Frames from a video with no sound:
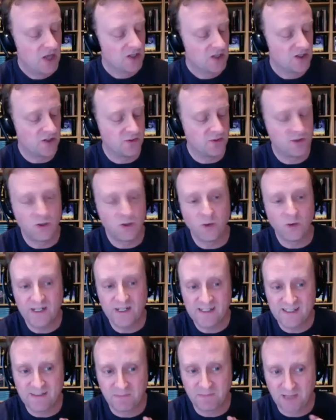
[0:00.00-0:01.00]
to talking
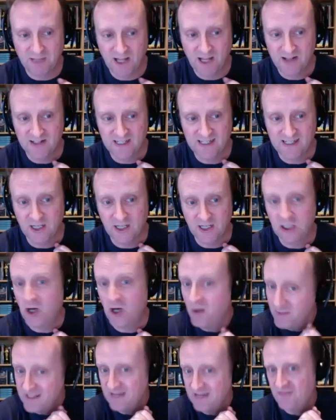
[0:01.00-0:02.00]
to the plants in a
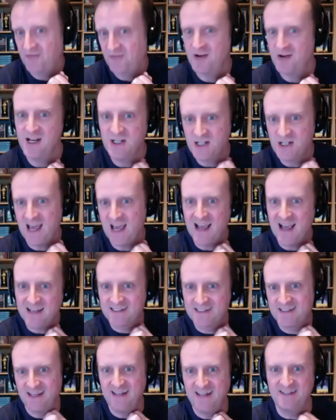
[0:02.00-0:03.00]
comedy French
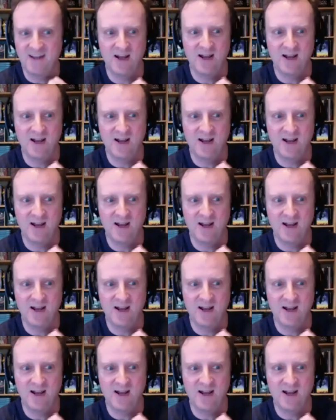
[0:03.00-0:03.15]
accent.